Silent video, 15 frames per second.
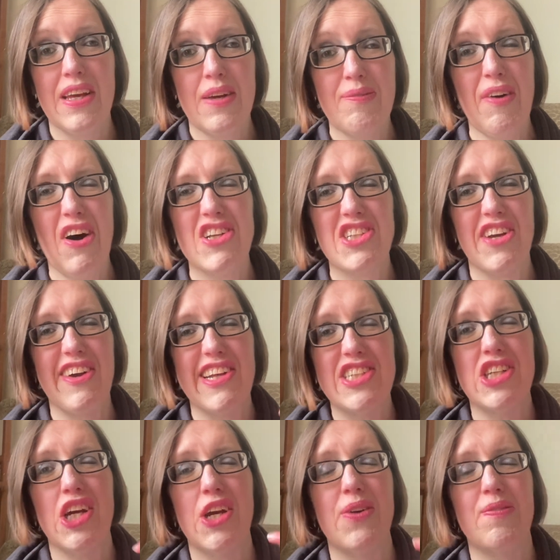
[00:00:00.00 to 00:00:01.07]
March I had
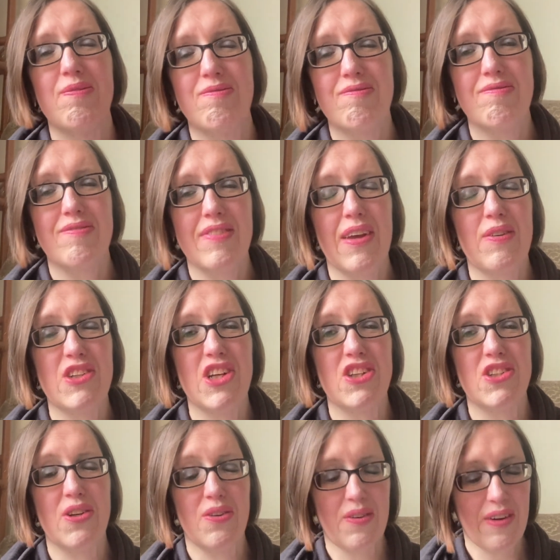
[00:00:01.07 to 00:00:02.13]
two, which I'll
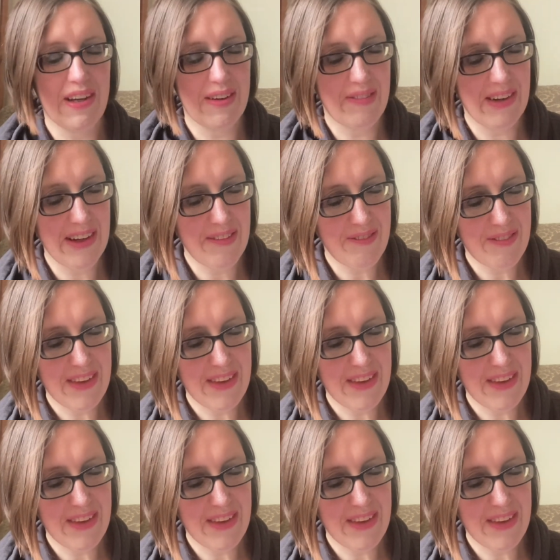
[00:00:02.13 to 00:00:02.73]
talk about in a minute.